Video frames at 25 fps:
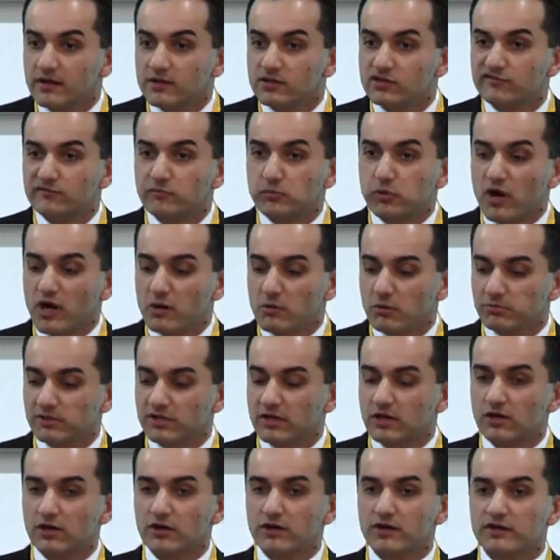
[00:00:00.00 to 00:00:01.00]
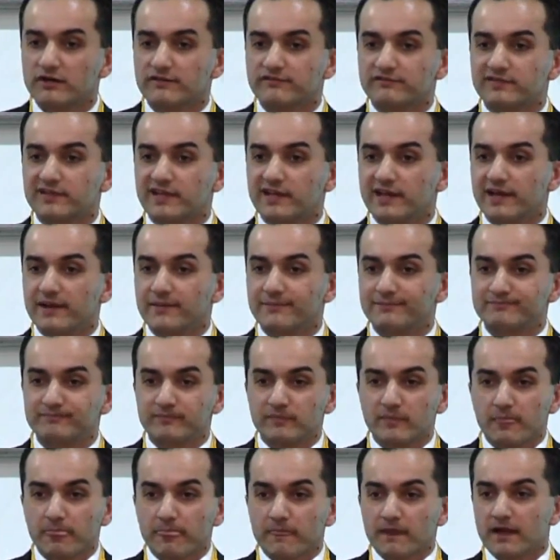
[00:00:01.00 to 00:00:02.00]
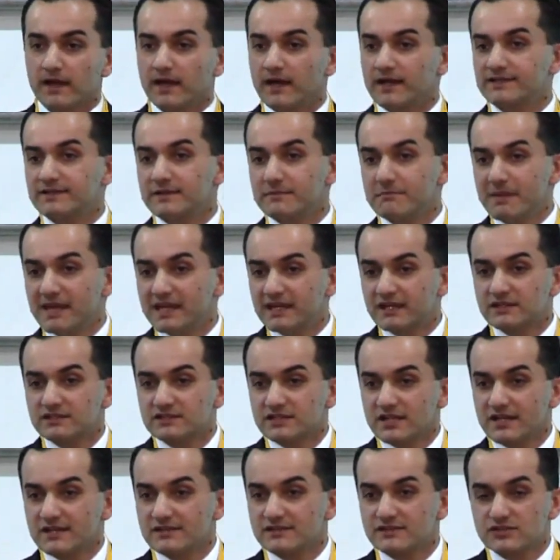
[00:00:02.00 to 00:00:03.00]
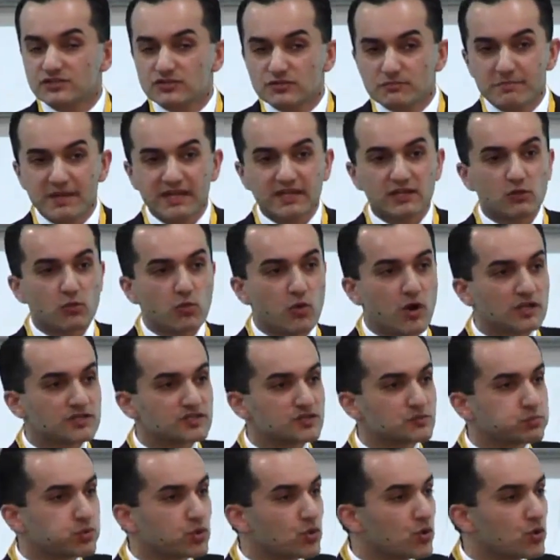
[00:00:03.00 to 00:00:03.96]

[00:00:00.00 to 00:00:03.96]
You've probably heard of the megatons to megawatts